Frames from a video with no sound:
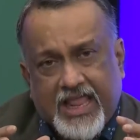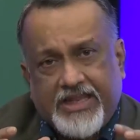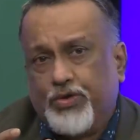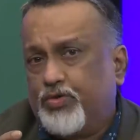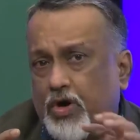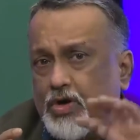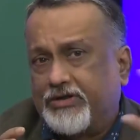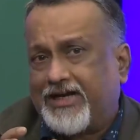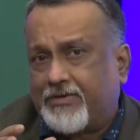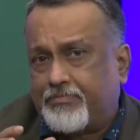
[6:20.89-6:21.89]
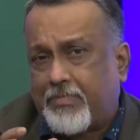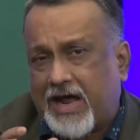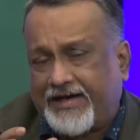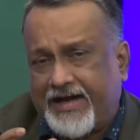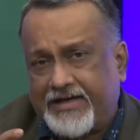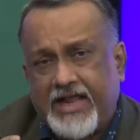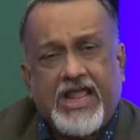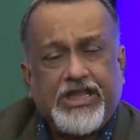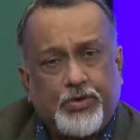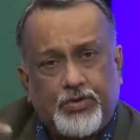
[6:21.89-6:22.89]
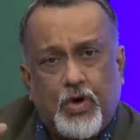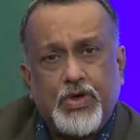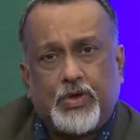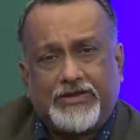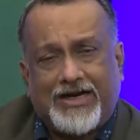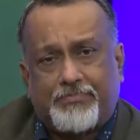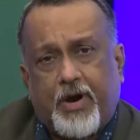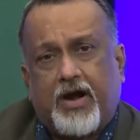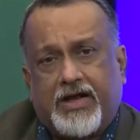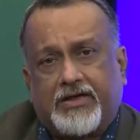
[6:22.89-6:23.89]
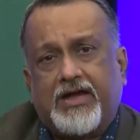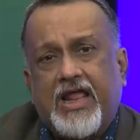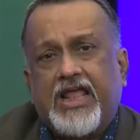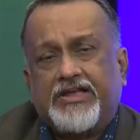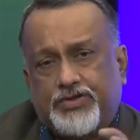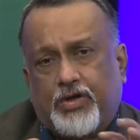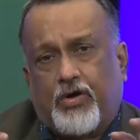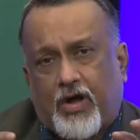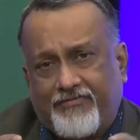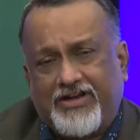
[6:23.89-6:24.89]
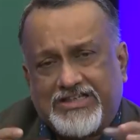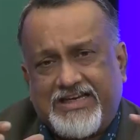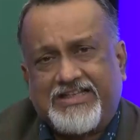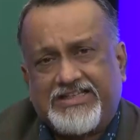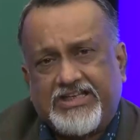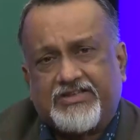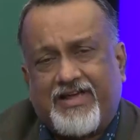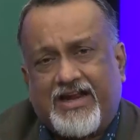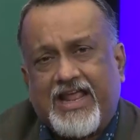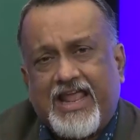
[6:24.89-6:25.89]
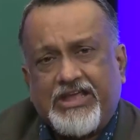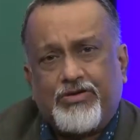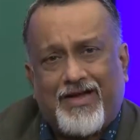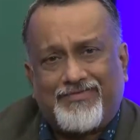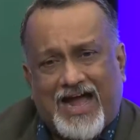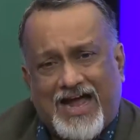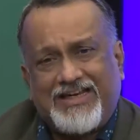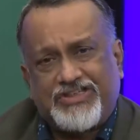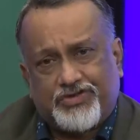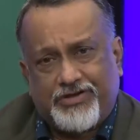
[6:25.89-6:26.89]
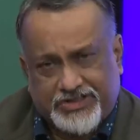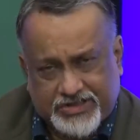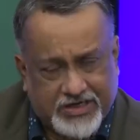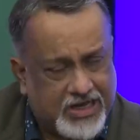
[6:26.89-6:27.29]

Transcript: You do not know that market, you do not know that product. So obviously this is where you have the highest risk.